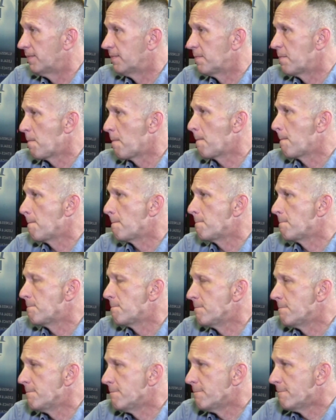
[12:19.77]
Well, and I meant
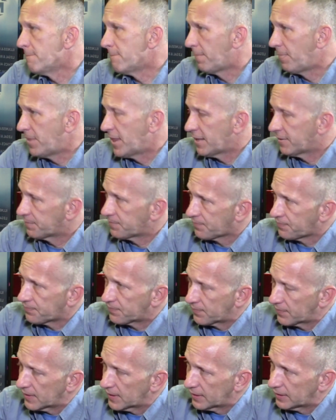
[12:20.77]
by shooting ourselves in the
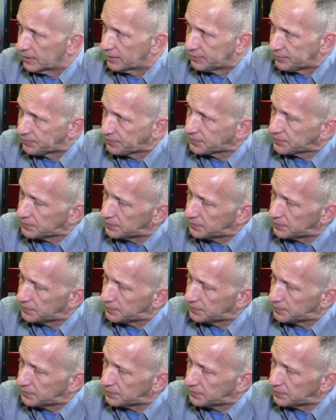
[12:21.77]
foot that